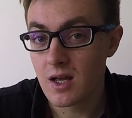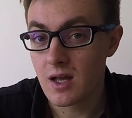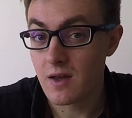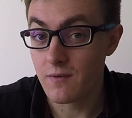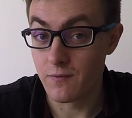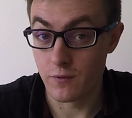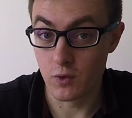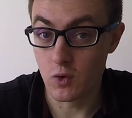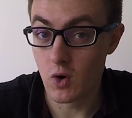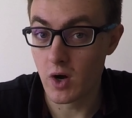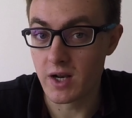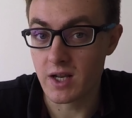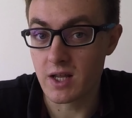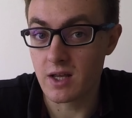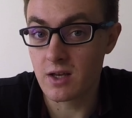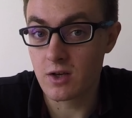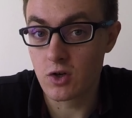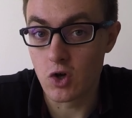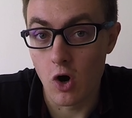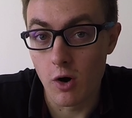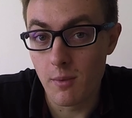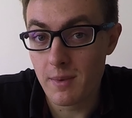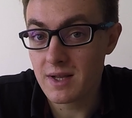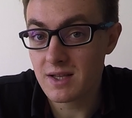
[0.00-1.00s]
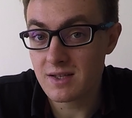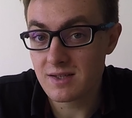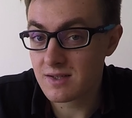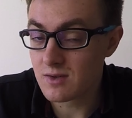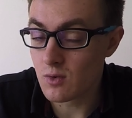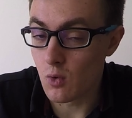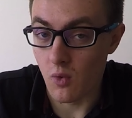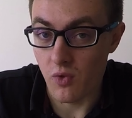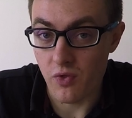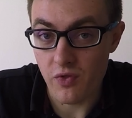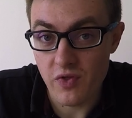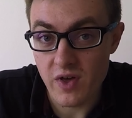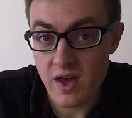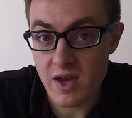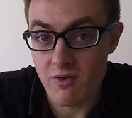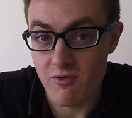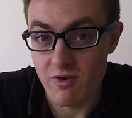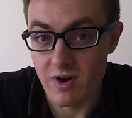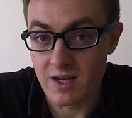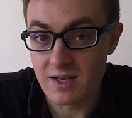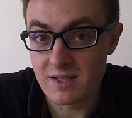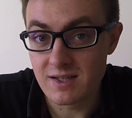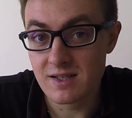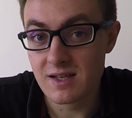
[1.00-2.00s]
If you've got any comments or
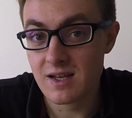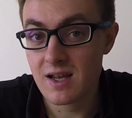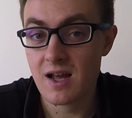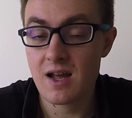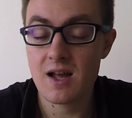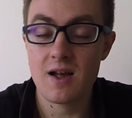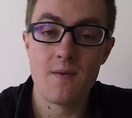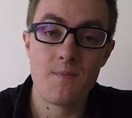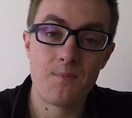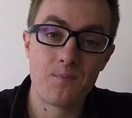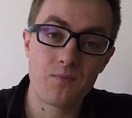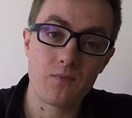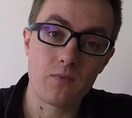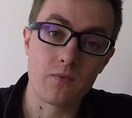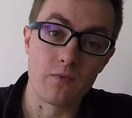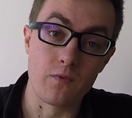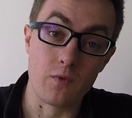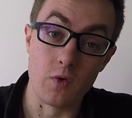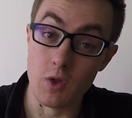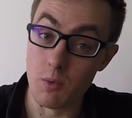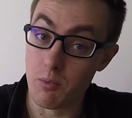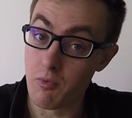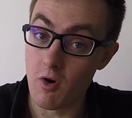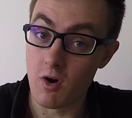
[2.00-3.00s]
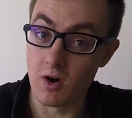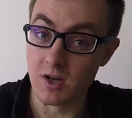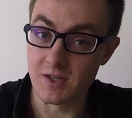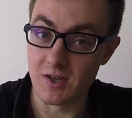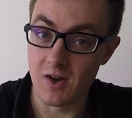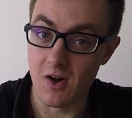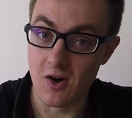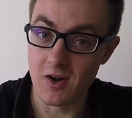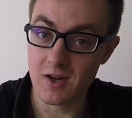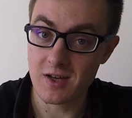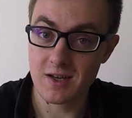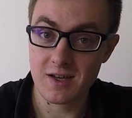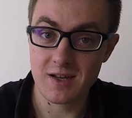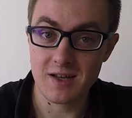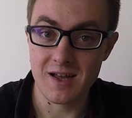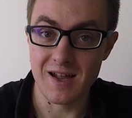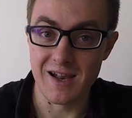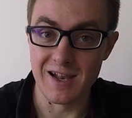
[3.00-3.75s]
theories for the price hike,